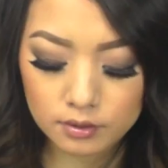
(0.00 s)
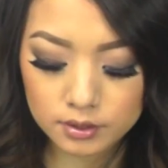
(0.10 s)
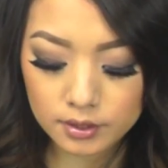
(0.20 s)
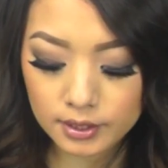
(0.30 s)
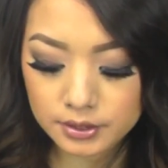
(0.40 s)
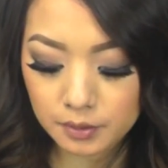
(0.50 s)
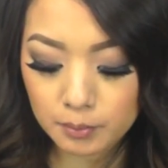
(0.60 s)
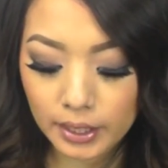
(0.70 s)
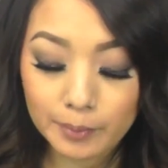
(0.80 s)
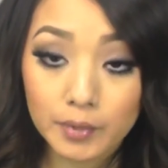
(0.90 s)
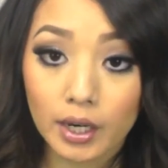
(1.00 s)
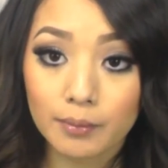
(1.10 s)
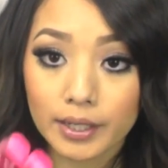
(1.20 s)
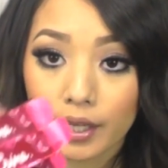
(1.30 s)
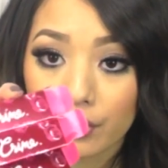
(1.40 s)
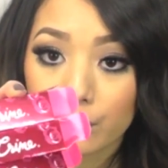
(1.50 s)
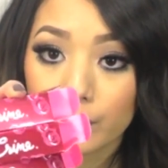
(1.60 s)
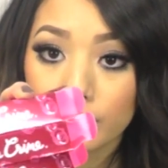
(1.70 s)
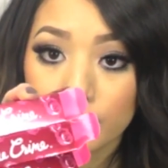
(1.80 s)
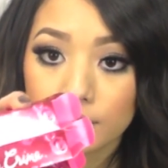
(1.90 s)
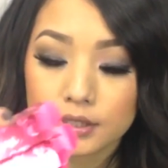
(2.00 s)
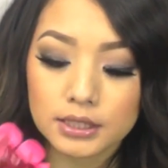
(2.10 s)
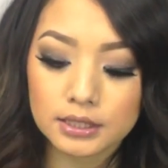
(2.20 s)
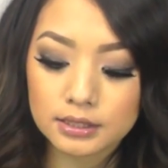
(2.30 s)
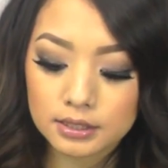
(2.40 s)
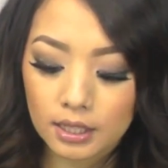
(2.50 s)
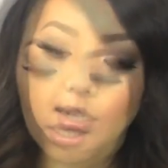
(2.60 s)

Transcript: So next from Lime Crime, I got three Velveteens.